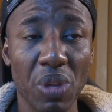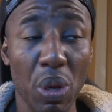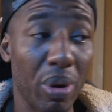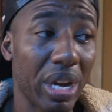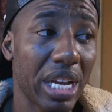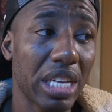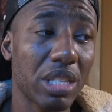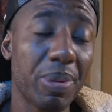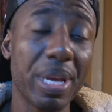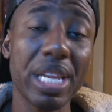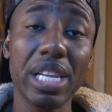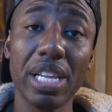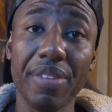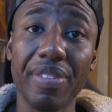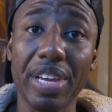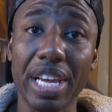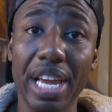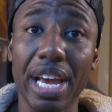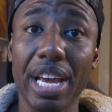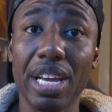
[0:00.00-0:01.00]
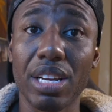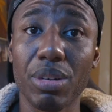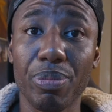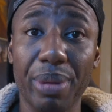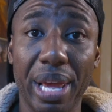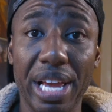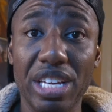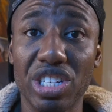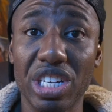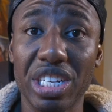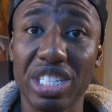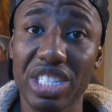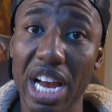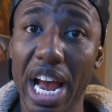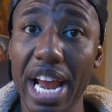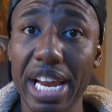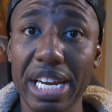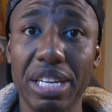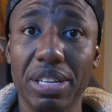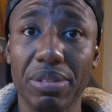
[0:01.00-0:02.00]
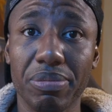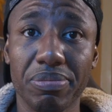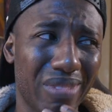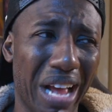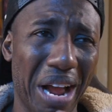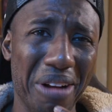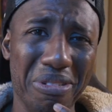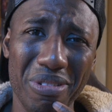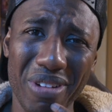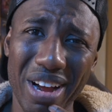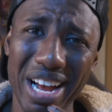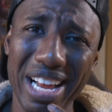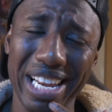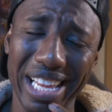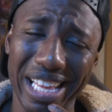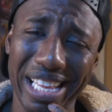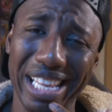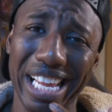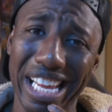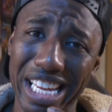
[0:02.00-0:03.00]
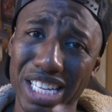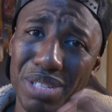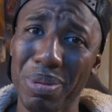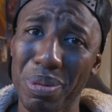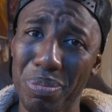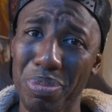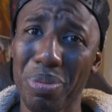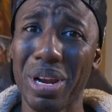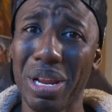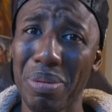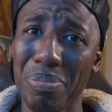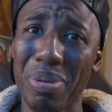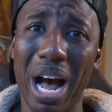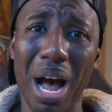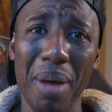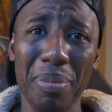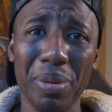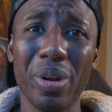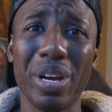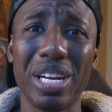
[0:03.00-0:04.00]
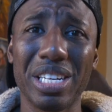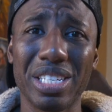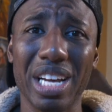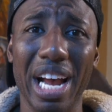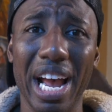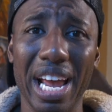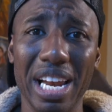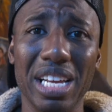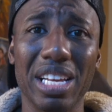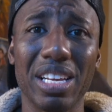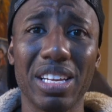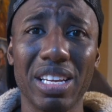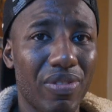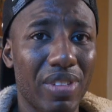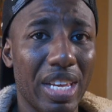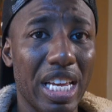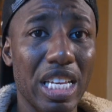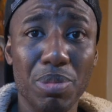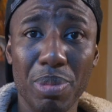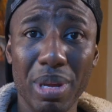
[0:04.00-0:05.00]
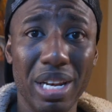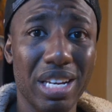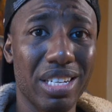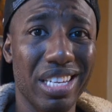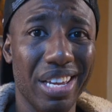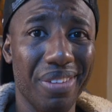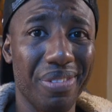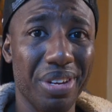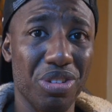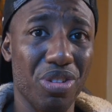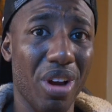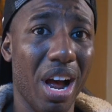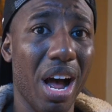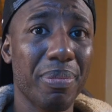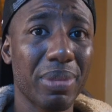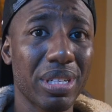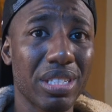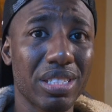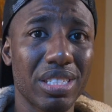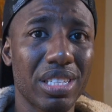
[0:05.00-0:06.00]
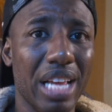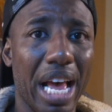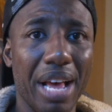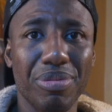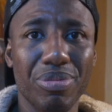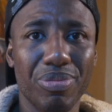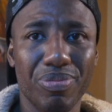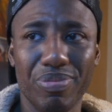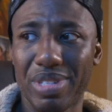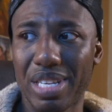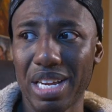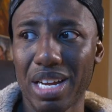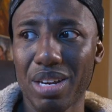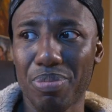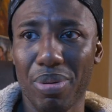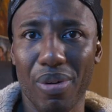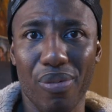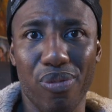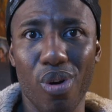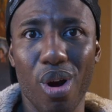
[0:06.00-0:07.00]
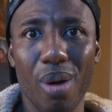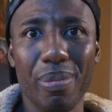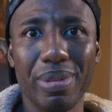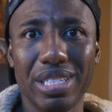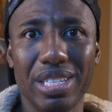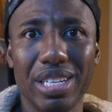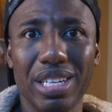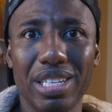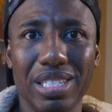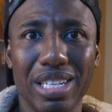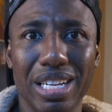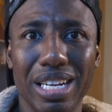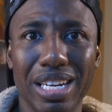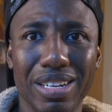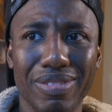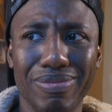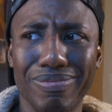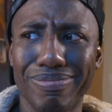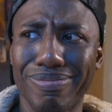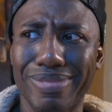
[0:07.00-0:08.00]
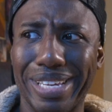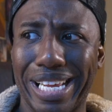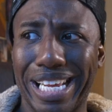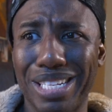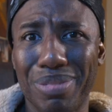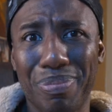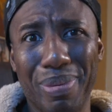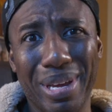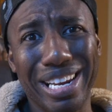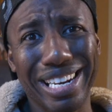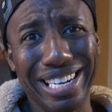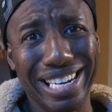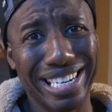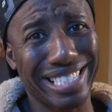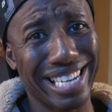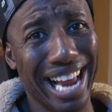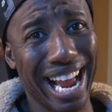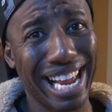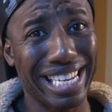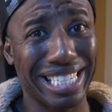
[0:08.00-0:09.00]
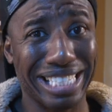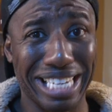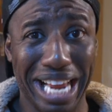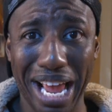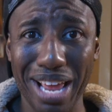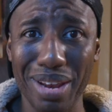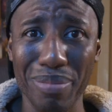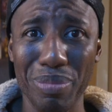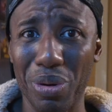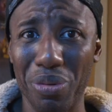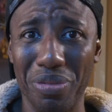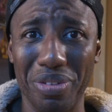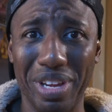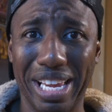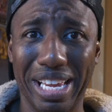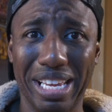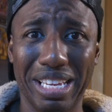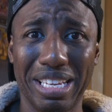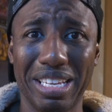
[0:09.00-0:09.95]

Well, he's been living in Beijing, China. Ironically, he's been pretty popular in China. He's been in TV dramas, have done performances, and he's been in a Jackie Chan movie.